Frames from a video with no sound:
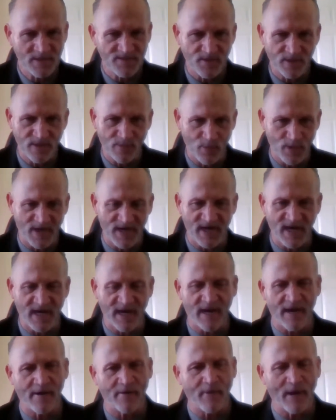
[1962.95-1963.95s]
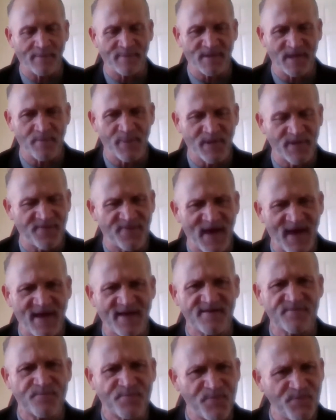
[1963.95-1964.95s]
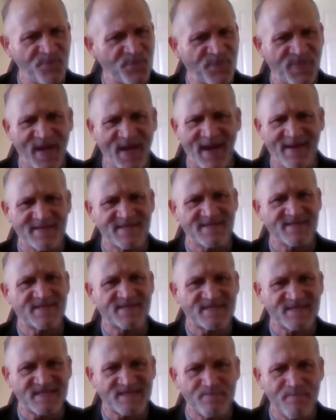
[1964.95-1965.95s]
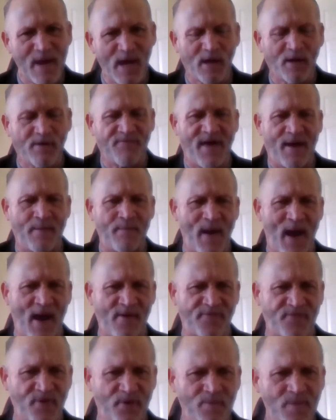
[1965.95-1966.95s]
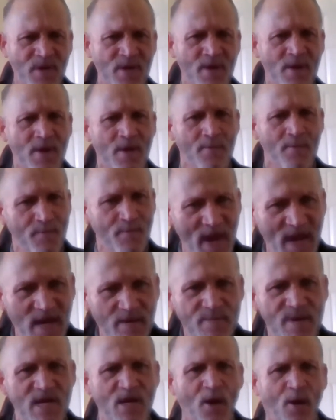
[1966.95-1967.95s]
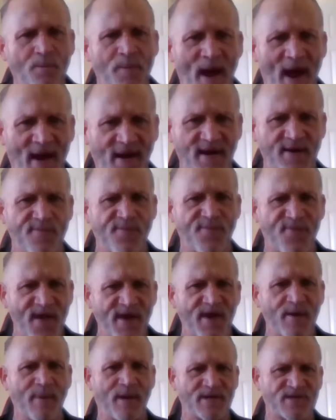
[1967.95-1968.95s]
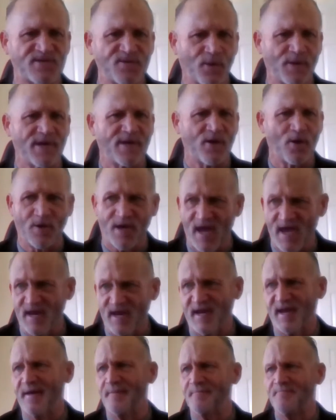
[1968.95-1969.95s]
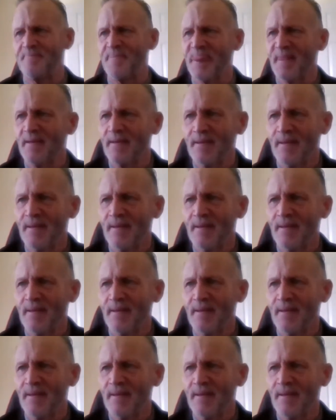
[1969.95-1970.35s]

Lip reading: So you weren't going to get interrupted. But that smell of that bathroom made me go back and think about snorting cocaine again.